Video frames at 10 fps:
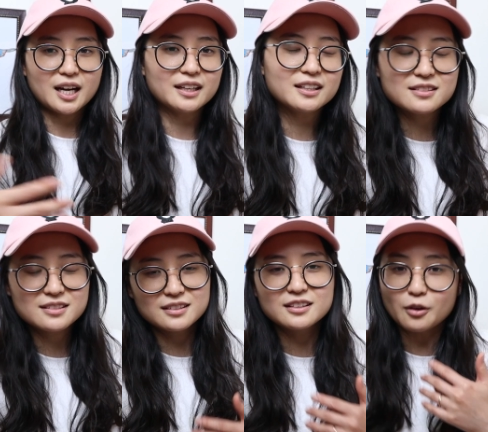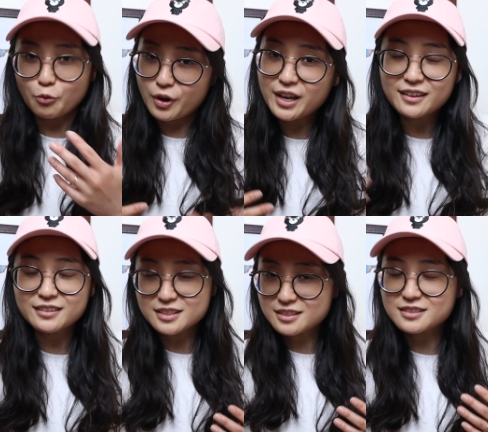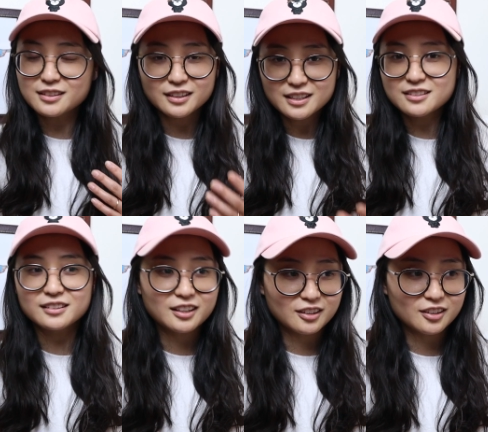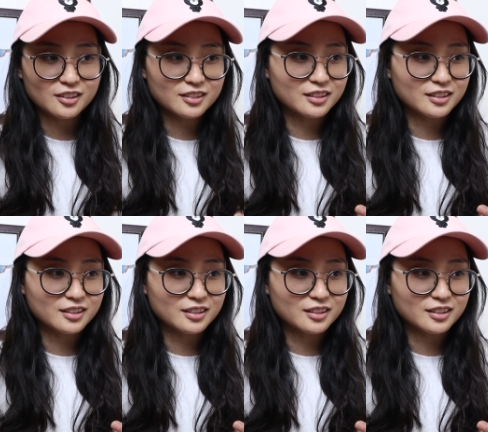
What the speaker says: I guess, in a way, this is the lesson here,